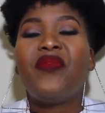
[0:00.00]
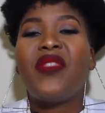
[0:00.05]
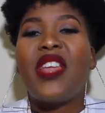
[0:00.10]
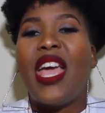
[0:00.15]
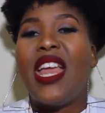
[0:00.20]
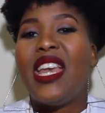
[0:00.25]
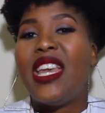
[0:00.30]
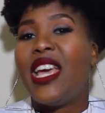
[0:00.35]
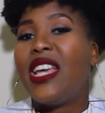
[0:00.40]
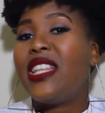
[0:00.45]

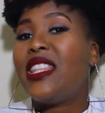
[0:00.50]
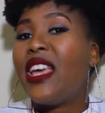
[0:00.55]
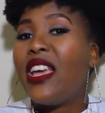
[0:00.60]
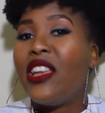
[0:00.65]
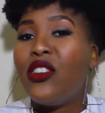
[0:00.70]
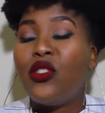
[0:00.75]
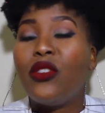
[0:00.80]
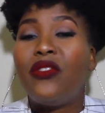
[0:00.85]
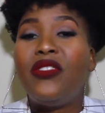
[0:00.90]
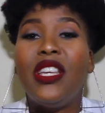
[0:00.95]
And at the
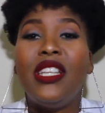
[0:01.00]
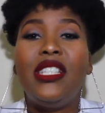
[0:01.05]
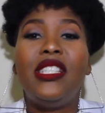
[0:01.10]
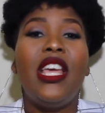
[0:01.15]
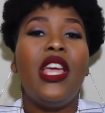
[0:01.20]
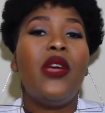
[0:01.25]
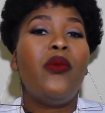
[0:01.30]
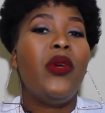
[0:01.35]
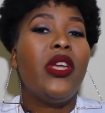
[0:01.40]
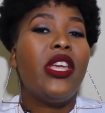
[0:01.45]
end of the
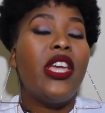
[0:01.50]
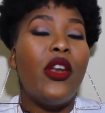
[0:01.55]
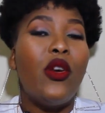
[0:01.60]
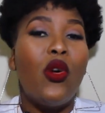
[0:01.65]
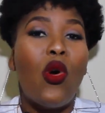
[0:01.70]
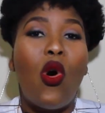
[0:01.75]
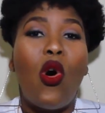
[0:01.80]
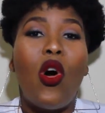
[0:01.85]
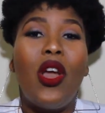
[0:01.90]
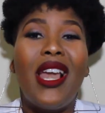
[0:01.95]
day, we can
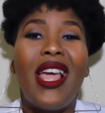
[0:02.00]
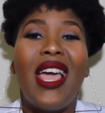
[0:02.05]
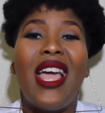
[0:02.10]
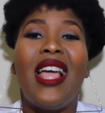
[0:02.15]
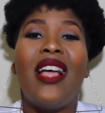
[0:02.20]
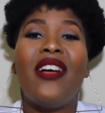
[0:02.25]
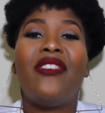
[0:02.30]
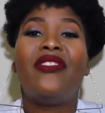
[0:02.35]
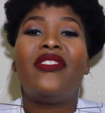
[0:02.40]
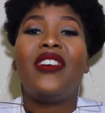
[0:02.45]
all
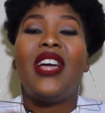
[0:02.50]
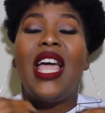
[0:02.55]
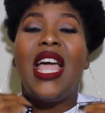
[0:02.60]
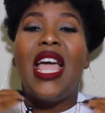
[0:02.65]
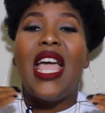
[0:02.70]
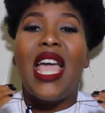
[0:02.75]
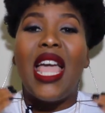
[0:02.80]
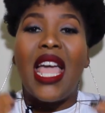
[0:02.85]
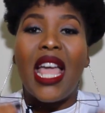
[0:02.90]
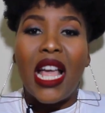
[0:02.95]
have
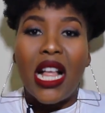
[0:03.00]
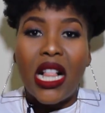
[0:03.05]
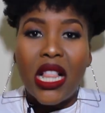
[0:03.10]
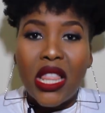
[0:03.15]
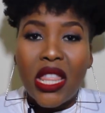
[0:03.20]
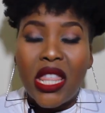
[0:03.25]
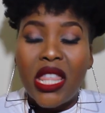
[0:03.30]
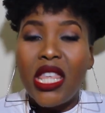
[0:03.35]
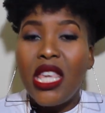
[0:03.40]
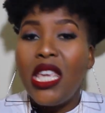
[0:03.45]

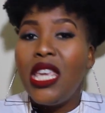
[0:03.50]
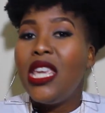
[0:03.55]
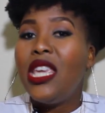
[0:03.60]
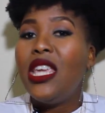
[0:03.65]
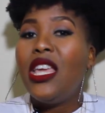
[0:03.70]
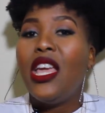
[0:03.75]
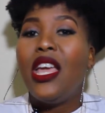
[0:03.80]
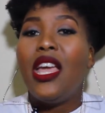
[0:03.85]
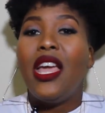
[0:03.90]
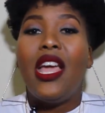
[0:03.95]
healthy,
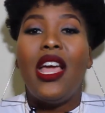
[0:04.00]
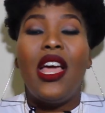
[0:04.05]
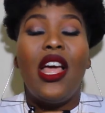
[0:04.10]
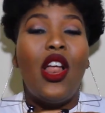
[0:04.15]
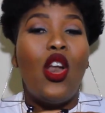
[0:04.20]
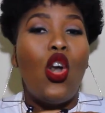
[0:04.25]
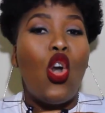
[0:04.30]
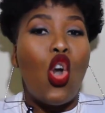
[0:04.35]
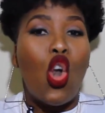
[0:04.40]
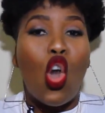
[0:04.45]

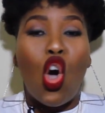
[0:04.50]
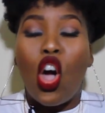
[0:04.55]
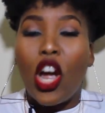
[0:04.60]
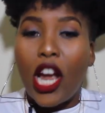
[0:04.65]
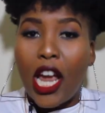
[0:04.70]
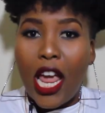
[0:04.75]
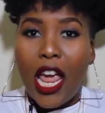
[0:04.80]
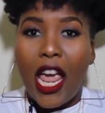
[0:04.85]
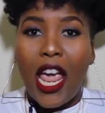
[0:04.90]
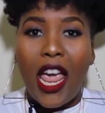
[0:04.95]
long
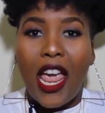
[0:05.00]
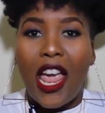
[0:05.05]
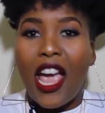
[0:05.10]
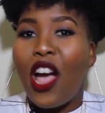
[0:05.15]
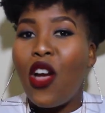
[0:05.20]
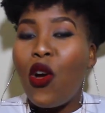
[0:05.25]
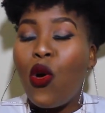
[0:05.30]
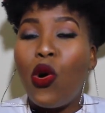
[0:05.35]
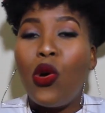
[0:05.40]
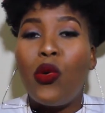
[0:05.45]
hair.
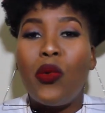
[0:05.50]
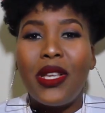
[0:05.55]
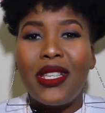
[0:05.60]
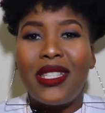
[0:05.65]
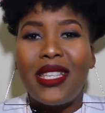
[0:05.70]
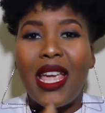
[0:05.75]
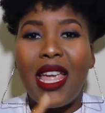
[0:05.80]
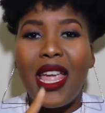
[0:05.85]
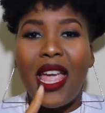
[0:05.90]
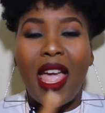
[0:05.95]
I always
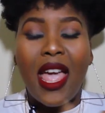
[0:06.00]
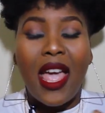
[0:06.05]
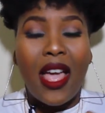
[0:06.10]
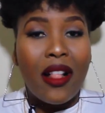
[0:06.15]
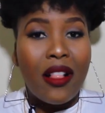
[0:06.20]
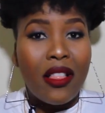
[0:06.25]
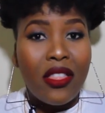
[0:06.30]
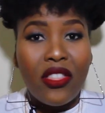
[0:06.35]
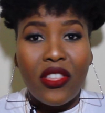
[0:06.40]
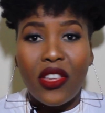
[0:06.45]
say
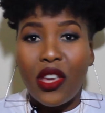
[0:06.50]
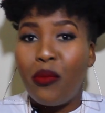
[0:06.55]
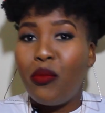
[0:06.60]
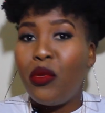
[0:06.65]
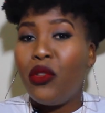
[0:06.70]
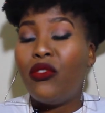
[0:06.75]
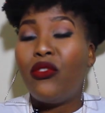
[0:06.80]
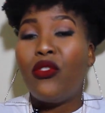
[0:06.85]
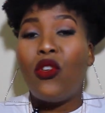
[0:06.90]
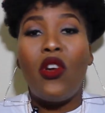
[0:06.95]
health
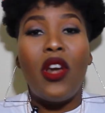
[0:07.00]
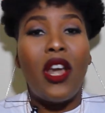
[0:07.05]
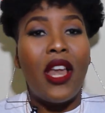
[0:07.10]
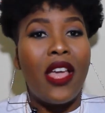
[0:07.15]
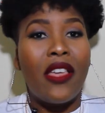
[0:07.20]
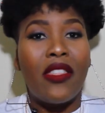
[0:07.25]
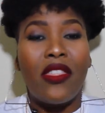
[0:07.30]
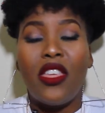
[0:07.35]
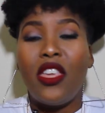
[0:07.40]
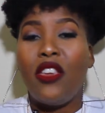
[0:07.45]
before
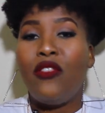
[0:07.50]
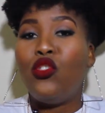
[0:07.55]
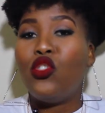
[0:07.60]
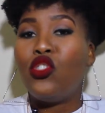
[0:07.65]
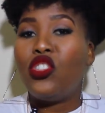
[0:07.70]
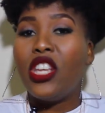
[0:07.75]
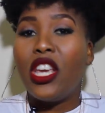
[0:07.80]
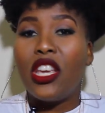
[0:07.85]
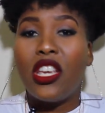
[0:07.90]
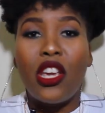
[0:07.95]
length. If you
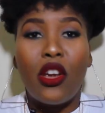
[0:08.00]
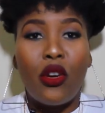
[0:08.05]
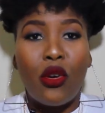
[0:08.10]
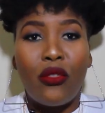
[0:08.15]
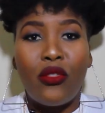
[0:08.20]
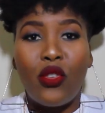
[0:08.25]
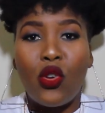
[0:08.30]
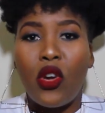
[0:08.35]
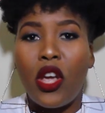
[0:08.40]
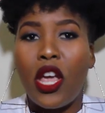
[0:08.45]
take care
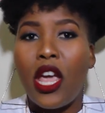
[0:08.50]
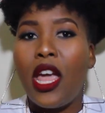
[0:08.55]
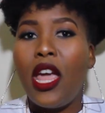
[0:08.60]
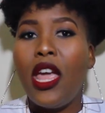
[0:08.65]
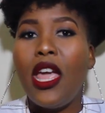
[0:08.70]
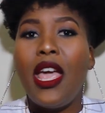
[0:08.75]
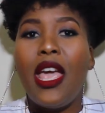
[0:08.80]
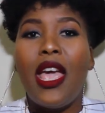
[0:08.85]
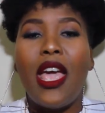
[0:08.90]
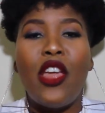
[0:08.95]
of your hair
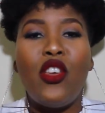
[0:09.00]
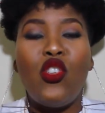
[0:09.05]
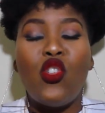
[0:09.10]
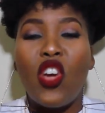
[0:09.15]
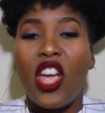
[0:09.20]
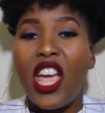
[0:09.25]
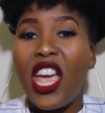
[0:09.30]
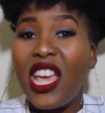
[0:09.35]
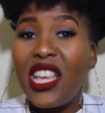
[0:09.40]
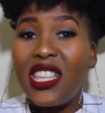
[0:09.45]
and your
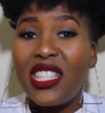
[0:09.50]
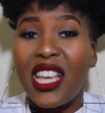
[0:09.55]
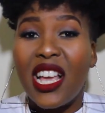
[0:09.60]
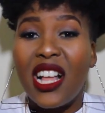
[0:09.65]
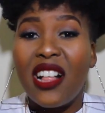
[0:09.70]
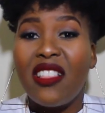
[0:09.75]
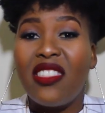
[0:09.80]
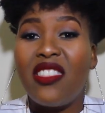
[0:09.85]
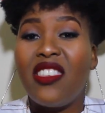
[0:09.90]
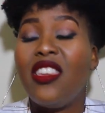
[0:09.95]
hair is
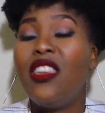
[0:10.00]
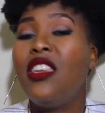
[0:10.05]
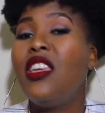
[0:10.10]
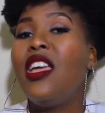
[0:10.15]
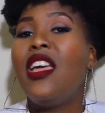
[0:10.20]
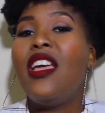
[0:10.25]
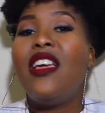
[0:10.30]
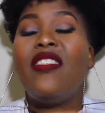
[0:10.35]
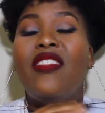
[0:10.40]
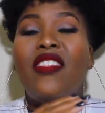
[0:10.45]
healthy,
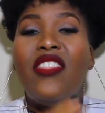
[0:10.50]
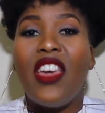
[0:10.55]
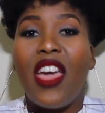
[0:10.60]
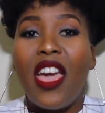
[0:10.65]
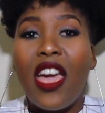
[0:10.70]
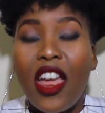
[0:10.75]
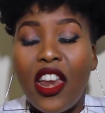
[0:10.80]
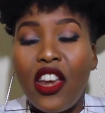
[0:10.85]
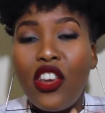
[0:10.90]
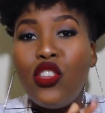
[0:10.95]

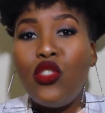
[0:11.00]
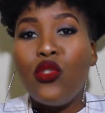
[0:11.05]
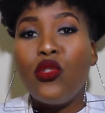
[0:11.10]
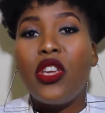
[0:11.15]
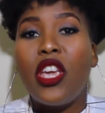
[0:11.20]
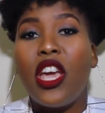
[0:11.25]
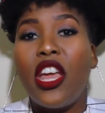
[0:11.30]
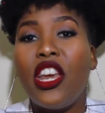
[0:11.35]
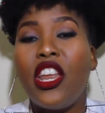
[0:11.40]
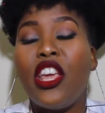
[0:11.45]
then you
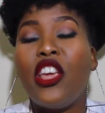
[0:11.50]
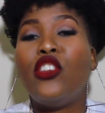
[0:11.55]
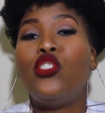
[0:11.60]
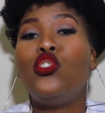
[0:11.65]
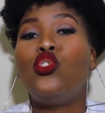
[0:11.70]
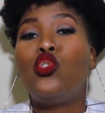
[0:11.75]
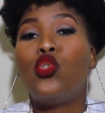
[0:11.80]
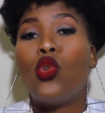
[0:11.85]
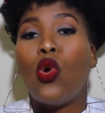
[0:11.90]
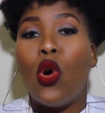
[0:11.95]
can
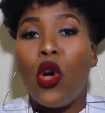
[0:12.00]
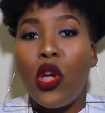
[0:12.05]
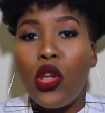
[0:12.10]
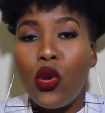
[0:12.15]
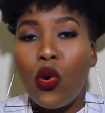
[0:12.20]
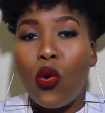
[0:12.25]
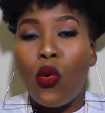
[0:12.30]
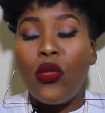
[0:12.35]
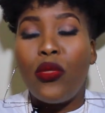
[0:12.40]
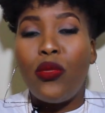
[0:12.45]

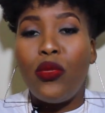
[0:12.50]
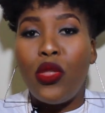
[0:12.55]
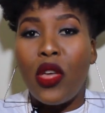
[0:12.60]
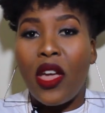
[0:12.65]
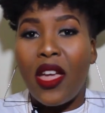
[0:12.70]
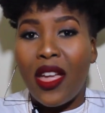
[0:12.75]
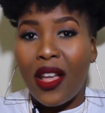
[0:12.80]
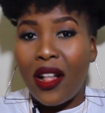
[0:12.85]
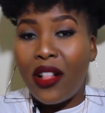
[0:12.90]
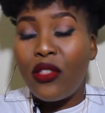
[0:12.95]
enjoy
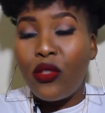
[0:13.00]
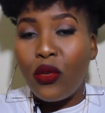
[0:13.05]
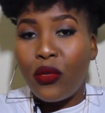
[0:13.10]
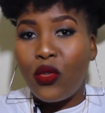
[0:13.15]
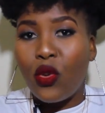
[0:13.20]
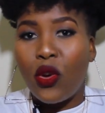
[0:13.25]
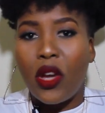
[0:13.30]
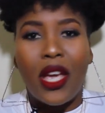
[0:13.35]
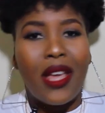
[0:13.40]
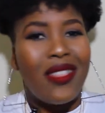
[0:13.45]
the health of
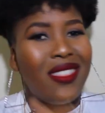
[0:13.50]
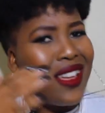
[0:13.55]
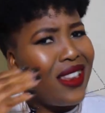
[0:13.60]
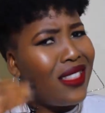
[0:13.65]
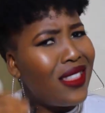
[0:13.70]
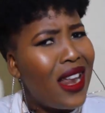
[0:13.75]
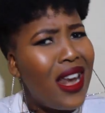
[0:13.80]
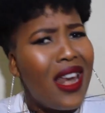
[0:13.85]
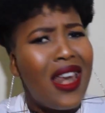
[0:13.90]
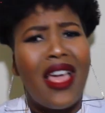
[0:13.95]
your hair. Then
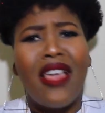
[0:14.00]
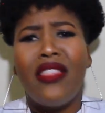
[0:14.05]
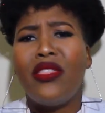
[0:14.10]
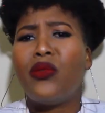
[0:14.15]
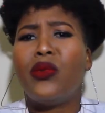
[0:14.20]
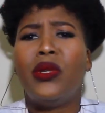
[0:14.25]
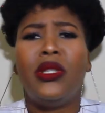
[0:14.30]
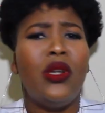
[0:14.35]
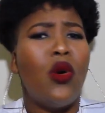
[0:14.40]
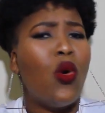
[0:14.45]
the length
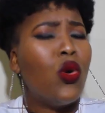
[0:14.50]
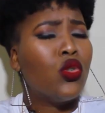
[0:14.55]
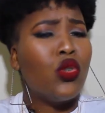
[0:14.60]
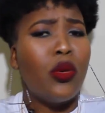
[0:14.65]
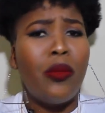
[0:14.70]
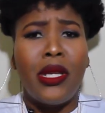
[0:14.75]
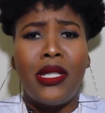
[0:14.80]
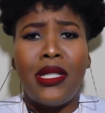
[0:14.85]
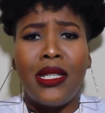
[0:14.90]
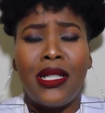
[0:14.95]
will
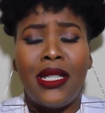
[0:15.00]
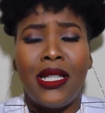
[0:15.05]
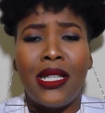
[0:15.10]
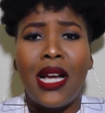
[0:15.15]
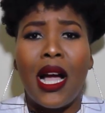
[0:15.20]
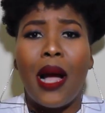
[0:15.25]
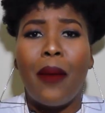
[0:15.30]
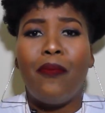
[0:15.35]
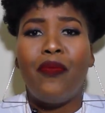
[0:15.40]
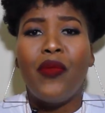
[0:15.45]
automatically
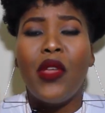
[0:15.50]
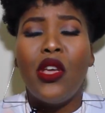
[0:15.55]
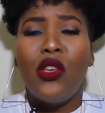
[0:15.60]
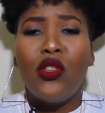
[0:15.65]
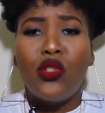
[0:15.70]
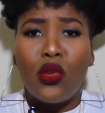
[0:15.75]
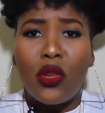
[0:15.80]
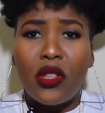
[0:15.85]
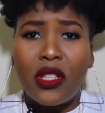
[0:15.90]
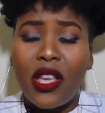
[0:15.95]
come.
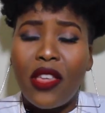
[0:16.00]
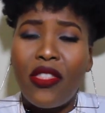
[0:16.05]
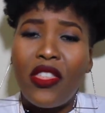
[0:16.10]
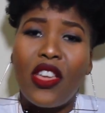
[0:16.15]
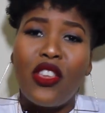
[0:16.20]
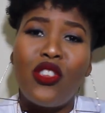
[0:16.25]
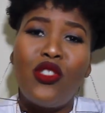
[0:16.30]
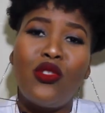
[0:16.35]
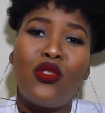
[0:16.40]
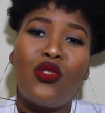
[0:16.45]
So
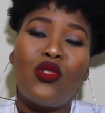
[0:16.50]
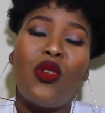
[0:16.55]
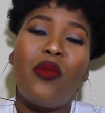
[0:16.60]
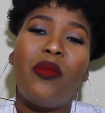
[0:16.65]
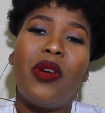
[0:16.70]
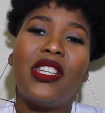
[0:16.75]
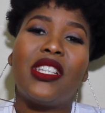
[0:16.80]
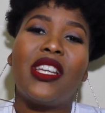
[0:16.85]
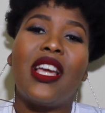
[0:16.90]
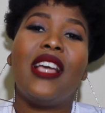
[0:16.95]
thank you so
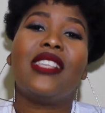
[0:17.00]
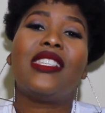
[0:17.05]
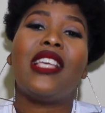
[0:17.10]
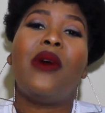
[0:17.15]
much, guys.